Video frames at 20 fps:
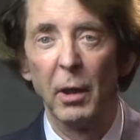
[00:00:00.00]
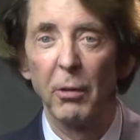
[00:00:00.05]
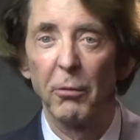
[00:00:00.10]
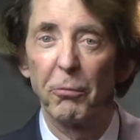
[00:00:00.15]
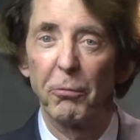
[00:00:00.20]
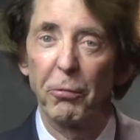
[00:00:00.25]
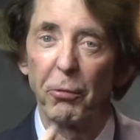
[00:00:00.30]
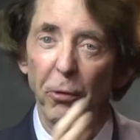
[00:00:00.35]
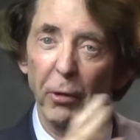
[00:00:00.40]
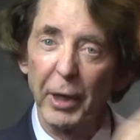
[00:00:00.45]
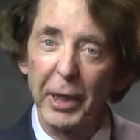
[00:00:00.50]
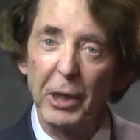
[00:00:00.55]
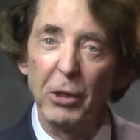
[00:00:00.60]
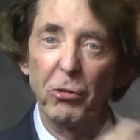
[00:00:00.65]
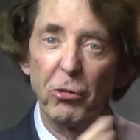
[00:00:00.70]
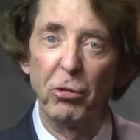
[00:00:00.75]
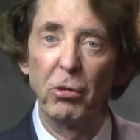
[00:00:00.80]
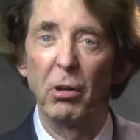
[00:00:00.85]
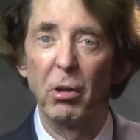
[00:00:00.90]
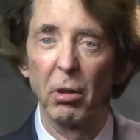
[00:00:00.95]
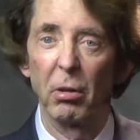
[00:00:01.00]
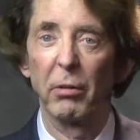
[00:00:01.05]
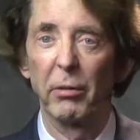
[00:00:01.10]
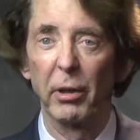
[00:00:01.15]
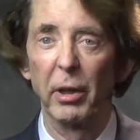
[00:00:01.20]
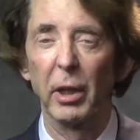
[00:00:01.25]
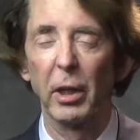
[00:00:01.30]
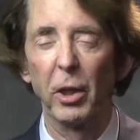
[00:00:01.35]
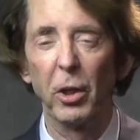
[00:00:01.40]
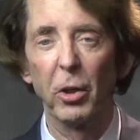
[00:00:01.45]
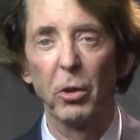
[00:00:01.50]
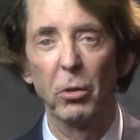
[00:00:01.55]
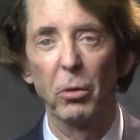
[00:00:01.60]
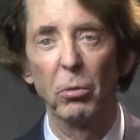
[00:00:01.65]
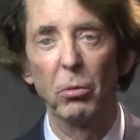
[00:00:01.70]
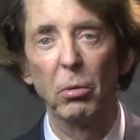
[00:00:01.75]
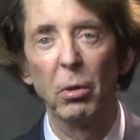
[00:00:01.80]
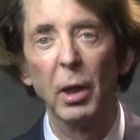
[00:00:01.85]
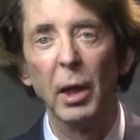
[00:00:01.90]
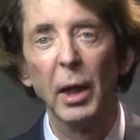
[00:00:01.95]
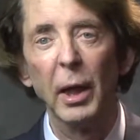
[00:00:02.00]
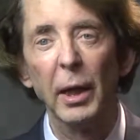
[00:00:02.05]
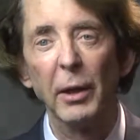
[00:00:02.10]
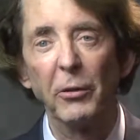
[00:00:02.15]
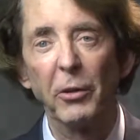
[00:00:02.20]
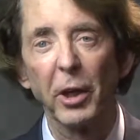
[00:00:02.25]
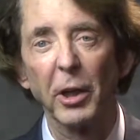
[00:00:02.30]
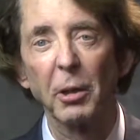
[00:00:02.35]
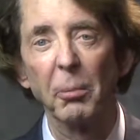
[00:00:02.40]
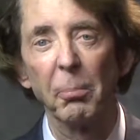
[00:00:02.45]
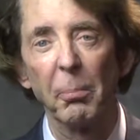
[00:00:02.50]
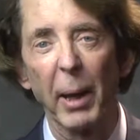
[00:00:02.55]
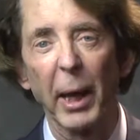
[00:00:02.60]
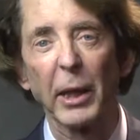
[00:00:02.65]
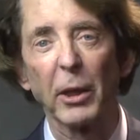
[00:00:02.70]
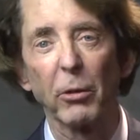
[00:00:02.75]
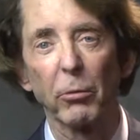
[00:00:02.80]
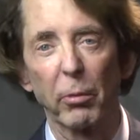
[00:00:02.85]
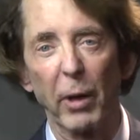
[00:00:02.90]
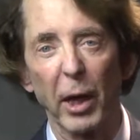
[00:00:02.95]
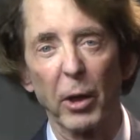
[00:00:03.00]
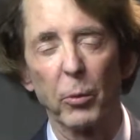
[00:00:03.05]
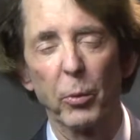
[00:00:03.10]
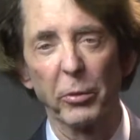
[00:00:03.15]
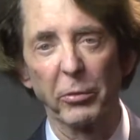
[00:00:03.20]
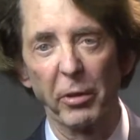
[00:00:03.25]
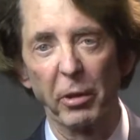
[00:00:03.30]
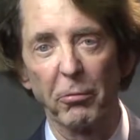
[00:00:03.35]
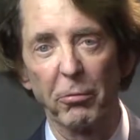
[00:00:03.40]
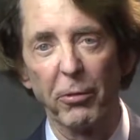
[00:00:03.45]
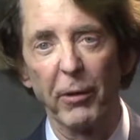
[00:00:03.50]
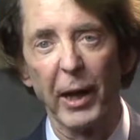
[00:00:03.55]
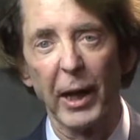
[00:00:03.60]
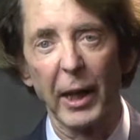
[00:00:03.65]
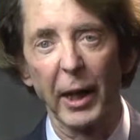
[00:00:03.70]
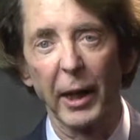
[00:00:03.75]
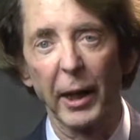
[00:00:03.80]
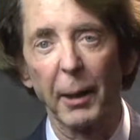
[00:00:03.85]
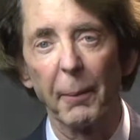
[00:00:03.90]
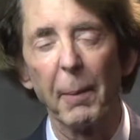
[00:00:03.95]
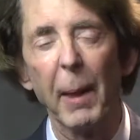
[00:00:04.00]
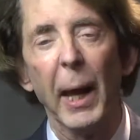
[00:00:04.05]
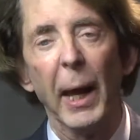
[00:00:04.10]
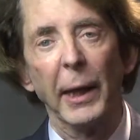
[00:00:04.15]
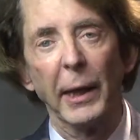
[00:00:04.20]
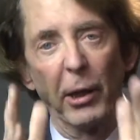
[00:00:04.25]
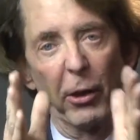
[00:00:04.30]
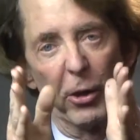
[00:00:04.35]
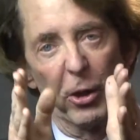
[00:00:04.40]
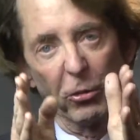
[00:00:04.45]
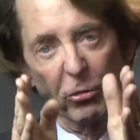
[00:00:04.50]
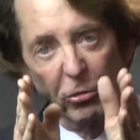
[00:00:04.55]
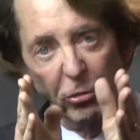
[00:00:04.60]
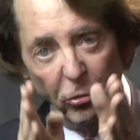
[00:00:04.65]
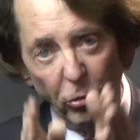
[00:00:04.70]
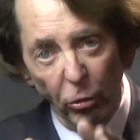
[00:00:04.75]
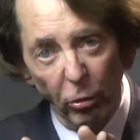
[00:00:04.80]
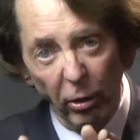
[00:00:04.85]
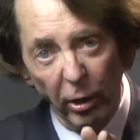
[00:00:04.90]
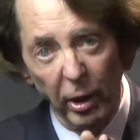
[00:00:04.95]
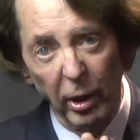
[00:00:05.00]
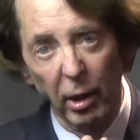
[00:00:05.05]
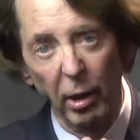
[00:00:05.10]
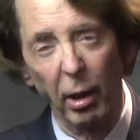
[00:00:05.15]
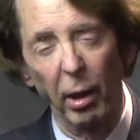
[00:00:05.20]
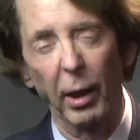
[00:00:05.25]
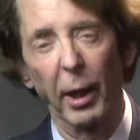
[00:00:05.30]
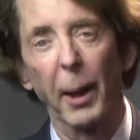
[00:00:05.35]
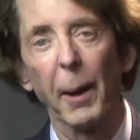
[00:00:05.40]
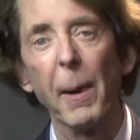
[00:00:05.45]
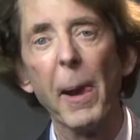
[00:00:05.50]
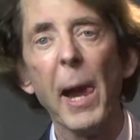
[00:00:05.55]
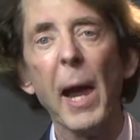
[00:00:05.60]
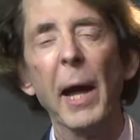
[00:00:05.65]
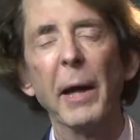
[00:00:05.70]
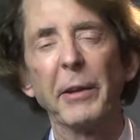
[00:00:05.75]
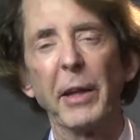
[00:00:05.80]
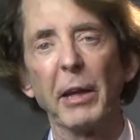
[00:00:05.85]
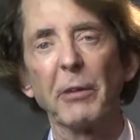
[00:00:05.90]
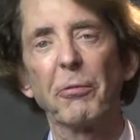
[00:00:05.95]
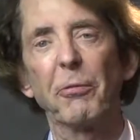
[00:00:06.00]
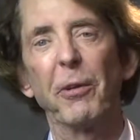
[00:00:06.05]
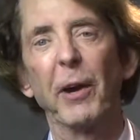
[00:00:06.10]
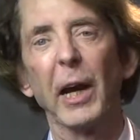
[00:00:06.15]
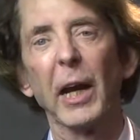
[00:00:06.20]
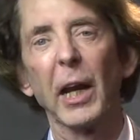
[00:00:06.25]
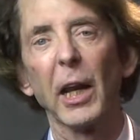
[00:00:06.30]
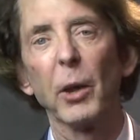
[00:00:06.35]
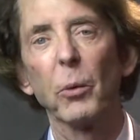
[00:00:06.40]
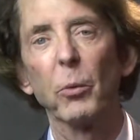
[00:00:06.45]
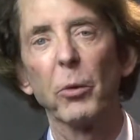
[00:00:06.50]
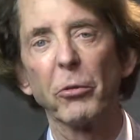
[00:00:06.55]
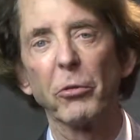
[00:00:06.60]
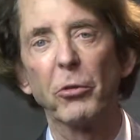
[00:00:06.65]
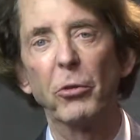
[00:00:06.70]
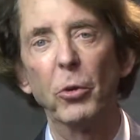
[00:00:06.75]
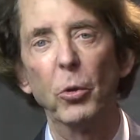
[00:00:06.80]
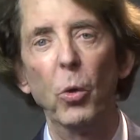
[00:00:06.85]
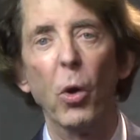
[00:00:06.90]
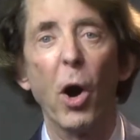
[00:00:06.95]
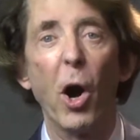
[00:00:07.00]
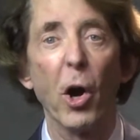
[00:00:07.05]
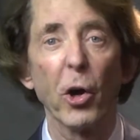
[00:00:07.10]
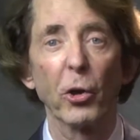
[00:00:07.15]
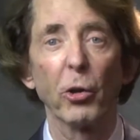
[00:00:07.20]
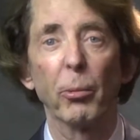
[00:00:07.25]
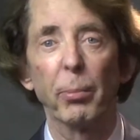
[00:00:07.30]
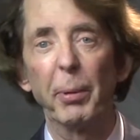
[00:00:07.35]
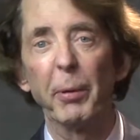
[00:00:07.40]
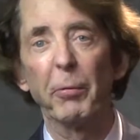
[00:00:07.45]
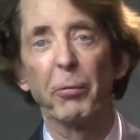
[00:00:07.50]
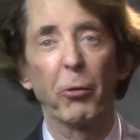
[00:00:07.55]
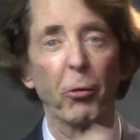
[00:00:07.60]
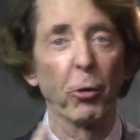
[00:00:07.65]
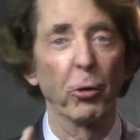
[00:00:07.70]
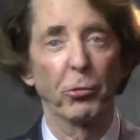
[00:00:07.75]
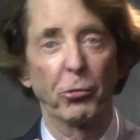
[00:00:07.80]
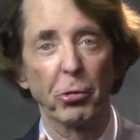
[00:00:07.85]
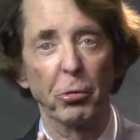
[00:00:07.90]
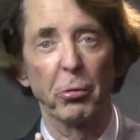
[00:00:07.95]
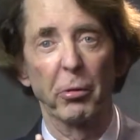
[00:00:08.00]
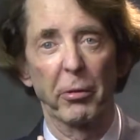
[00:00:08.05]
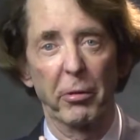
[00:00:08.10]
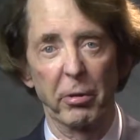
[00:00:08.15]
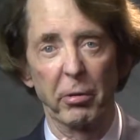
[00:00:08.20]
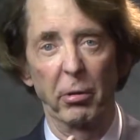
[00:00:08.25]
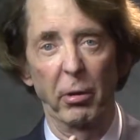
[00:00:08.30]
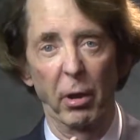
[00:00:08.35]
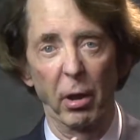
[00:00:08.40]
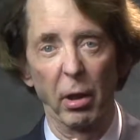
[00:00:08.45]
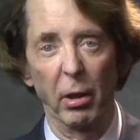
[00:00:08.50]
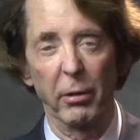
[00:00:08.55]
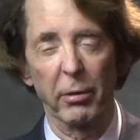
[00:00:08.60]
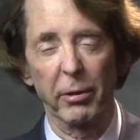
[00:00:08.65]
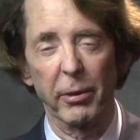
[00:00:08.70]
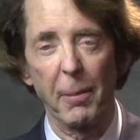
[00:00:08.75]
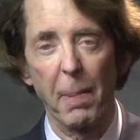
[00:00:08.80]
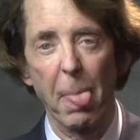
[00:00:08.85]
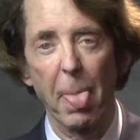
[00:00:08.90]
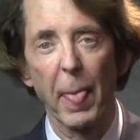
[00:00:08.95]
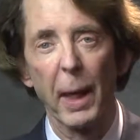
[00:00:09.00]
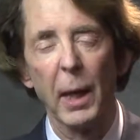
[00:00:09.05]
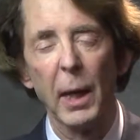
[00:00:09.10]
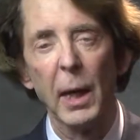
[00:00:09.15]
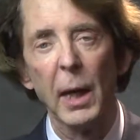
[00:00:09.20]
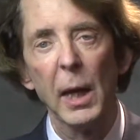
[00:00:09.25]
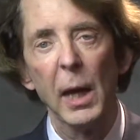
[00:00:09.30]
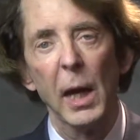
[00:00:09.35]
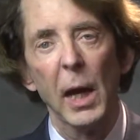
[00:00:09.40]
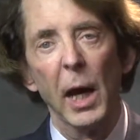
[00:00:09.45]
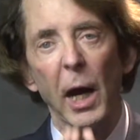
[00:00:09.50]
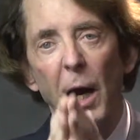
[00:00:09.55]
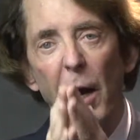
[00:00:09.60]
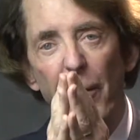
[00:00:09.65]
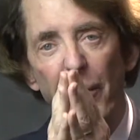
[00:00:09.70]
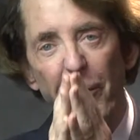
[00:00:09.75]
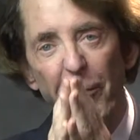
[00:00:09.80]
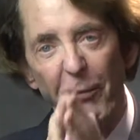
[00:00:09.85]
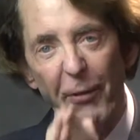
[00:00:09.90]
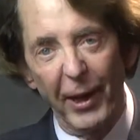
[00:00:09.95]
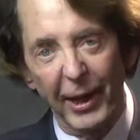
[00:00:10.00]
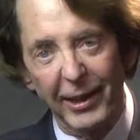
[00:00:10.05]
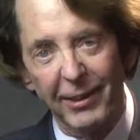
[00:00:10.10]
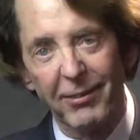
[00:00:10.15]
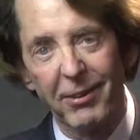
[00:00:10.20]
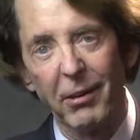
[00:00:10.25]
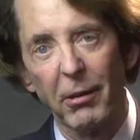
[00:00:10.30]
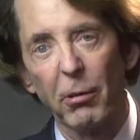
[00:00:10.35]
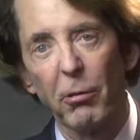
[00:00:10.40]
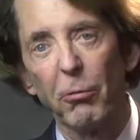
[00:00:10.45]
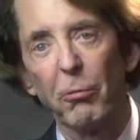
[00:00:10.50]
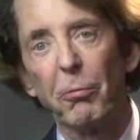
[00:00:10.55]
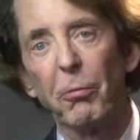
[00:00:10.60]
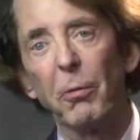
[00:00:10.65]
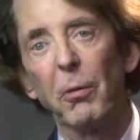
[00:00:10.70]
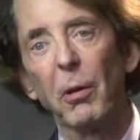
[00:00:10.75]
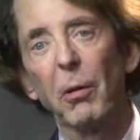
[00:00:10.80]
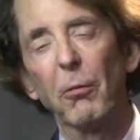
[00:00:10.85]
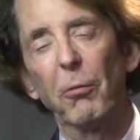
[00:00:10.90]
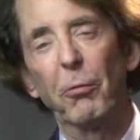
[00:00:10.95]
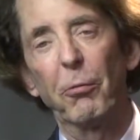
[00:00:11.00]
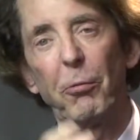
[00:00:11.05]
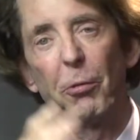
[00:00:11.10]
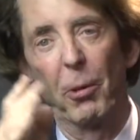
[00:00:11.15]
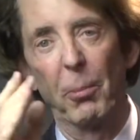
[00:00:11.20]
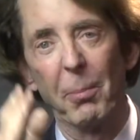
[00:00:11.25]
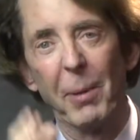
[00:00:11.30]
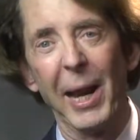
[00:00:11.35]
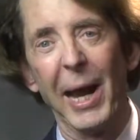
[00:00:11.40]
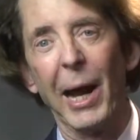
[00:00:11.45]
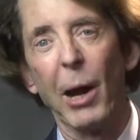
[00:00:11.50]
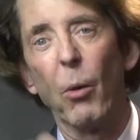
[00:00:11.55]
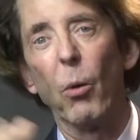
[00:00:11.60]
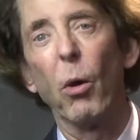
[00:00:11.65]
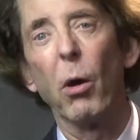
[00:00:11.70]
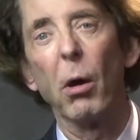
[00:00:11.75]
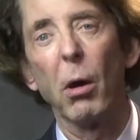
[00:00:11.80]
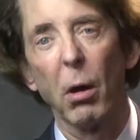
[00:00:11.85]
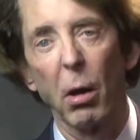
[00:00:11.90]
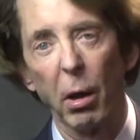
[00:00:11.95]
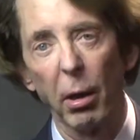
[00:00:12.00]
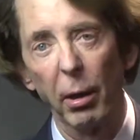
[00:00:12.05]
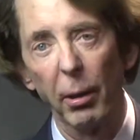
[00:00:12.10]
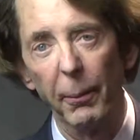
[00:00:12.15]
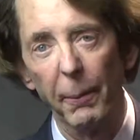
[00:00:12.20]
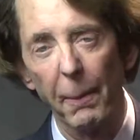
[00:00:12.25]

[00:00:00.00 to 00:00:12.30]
for each year that you didn't make the requisite filing. Now, historically, that filing was due on or before June 30th. Effective from now on,